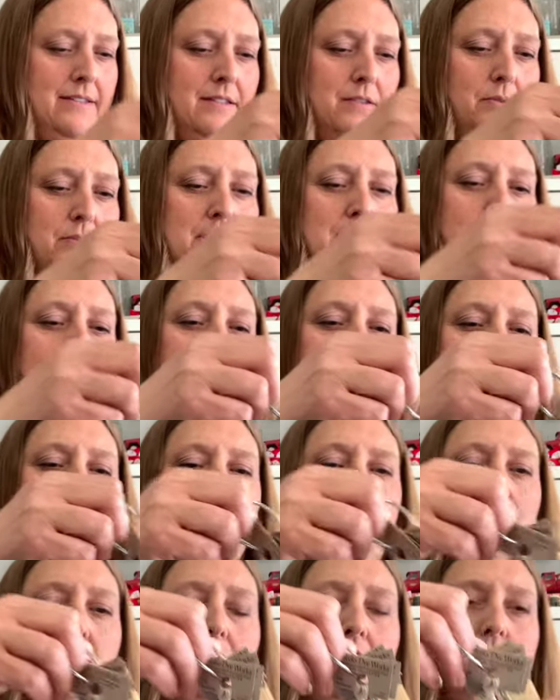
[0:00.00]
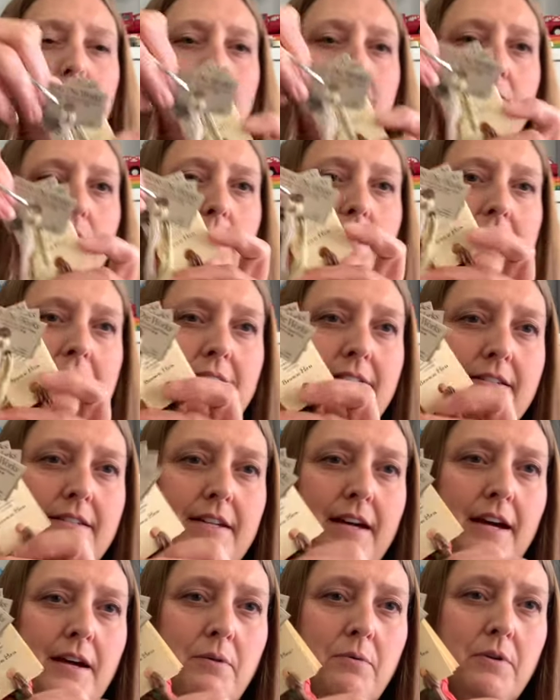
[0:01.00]
So it's a mixture of Weeks
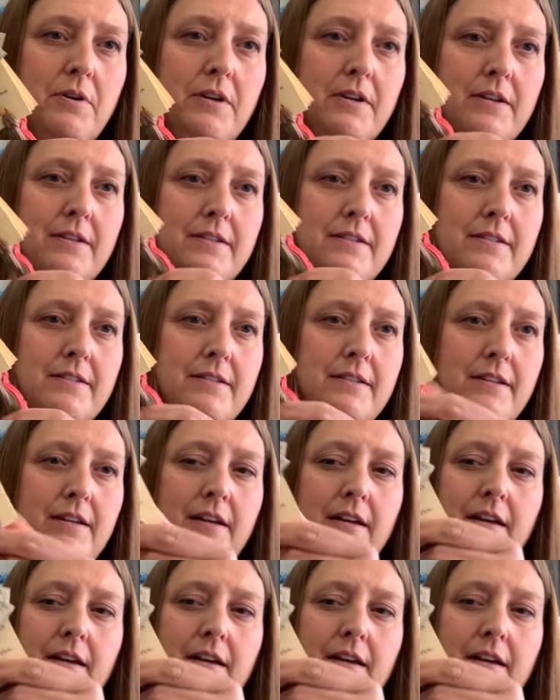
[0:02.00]
Dye Works